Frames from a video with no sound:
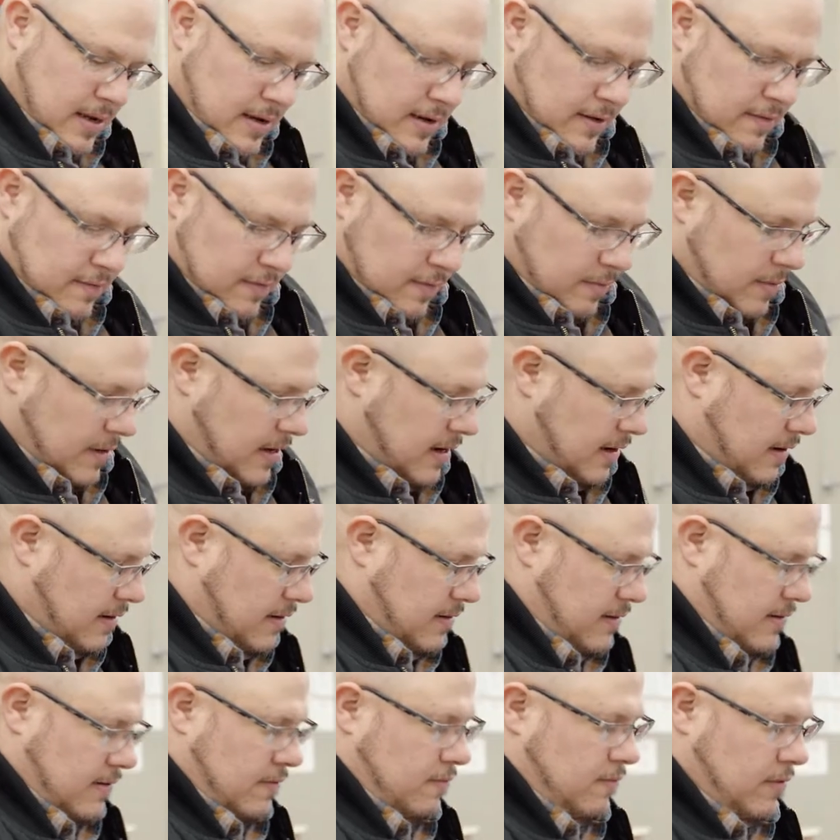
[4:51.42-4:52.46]
From there,
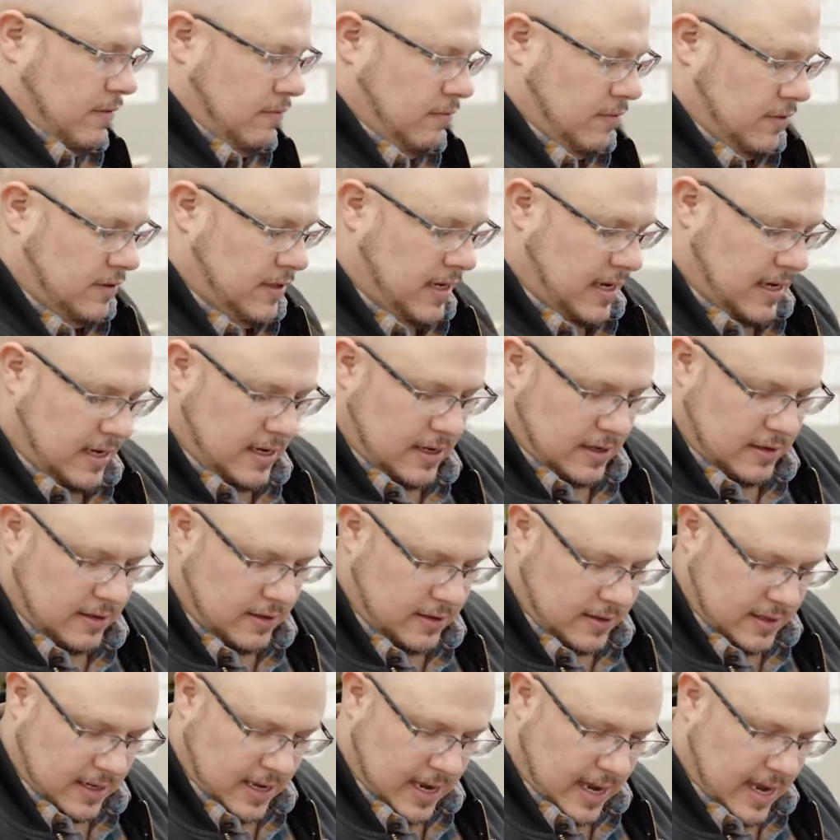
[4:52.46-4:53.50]
we will take a
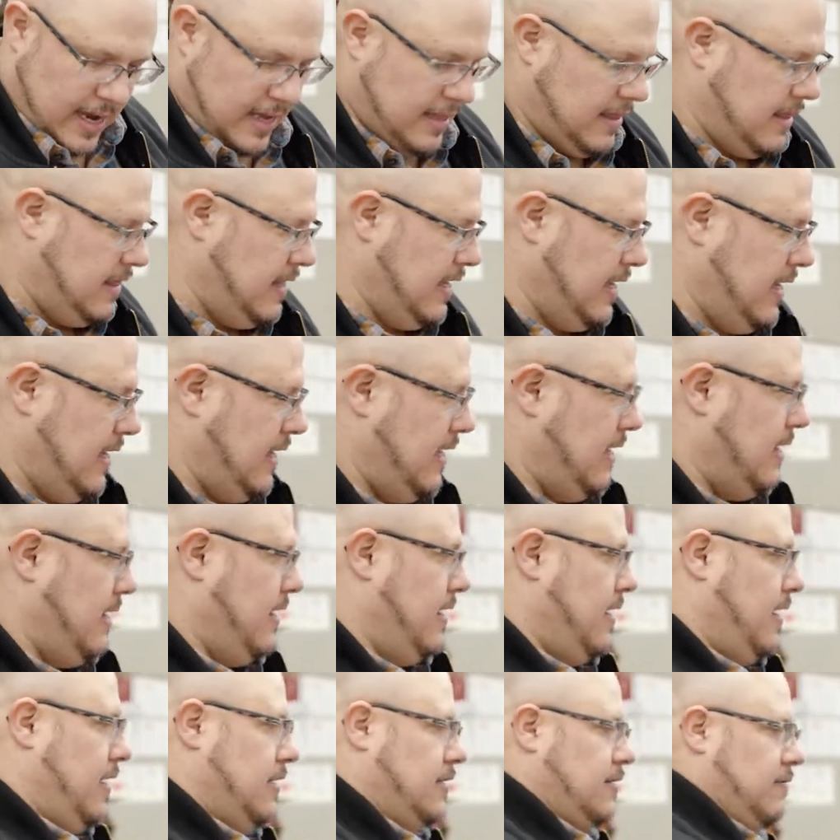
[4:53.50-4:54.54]
look at the
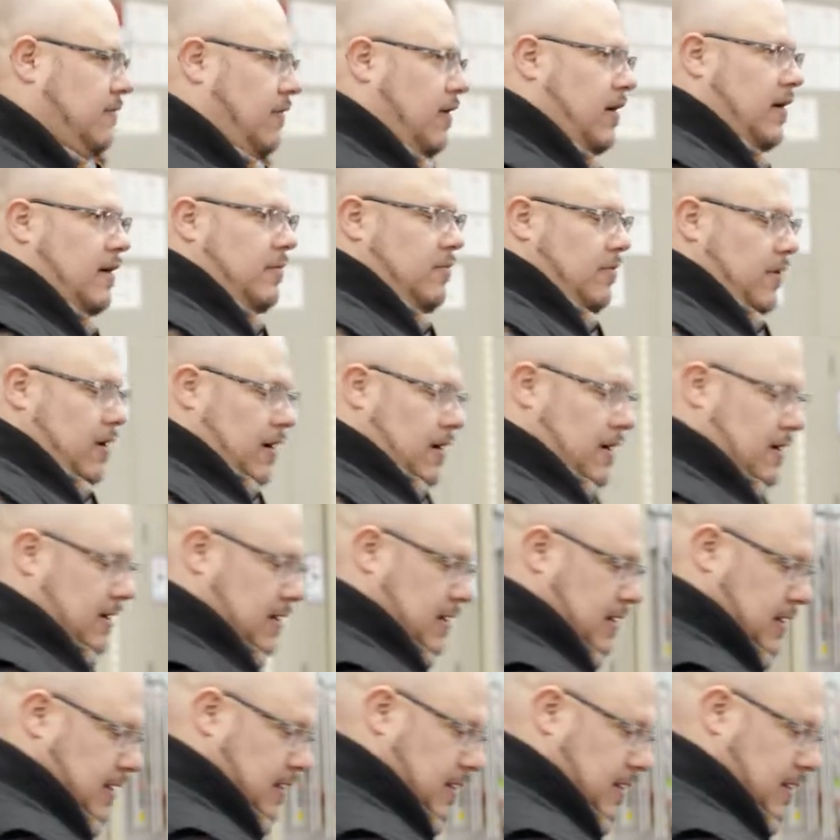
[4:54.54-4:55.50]
Husqvarna product.